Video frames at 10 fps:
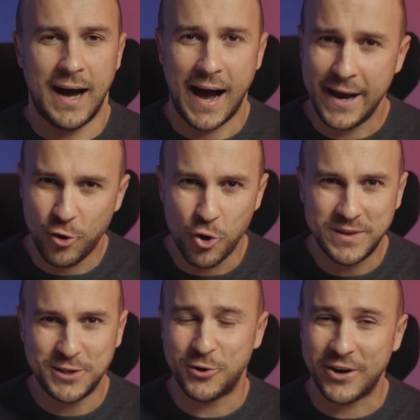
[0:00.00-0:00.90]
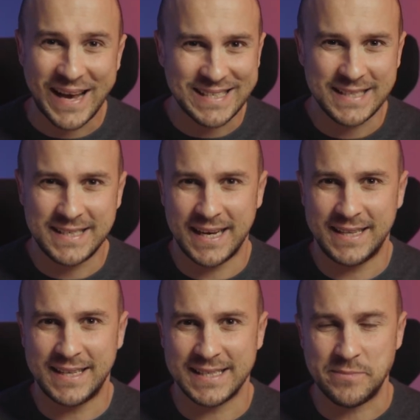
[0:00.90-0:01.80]
I hope that you are as
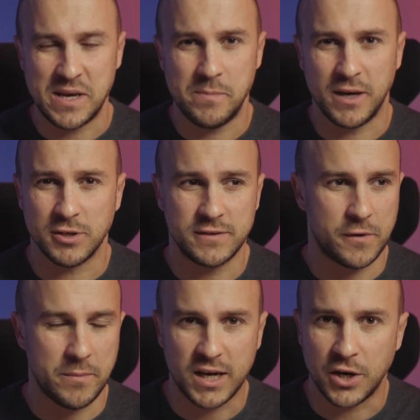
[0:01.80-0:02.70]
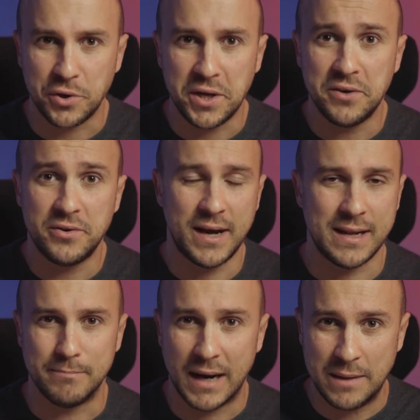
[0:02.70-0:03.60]
excited as me because from a career
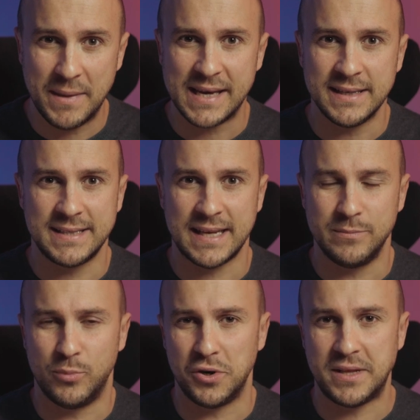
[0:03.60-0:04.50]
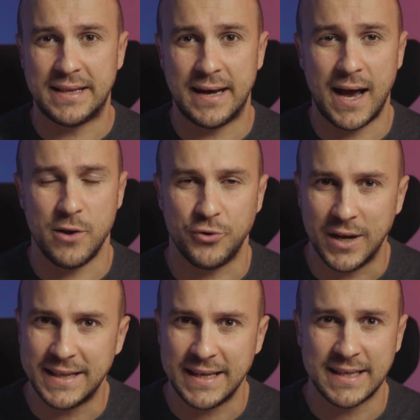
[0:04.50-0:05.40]
and money-making standpoint, I
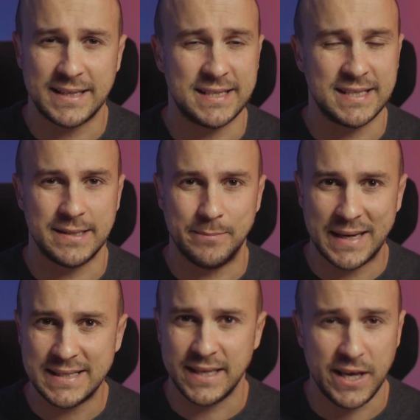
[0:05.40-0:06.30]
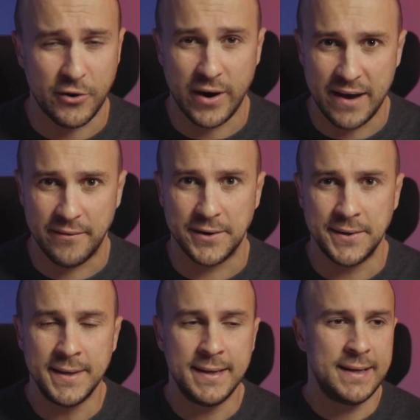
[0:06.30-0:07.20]
really think that this is the best era ever,